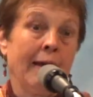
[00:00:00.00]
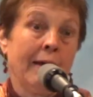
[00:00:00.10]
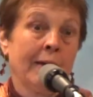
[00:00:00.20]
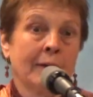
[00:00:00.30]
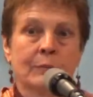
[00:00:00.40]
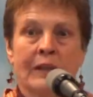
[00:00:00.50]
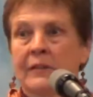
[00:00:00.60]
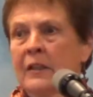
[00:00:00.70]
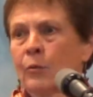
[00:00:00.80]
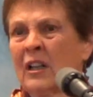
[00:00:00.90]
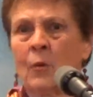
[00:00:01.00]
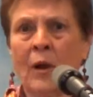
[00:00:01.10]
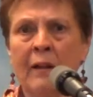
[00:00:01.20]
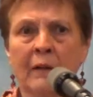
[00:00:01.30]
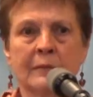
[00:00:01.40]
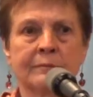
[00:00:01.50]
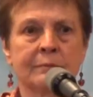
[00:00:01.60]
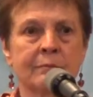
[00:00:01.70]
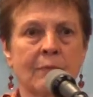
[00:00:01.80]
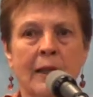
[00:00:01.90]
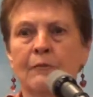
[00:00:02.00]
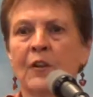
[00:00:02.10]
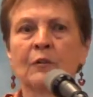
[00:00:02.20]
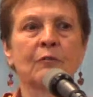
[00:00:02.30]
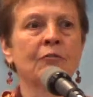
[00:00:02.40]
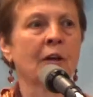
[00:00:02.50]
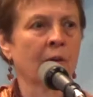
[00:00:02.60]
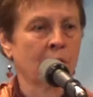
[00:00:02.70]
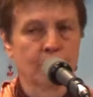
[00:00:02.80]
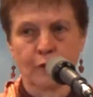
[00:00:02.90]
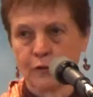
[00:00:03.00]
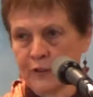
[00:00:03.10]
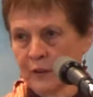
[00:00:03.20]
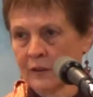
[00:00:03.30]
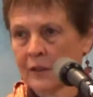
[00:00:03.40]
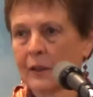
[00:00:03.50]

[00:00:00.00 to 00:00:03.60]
And did it really well, and felt very unfulfilled,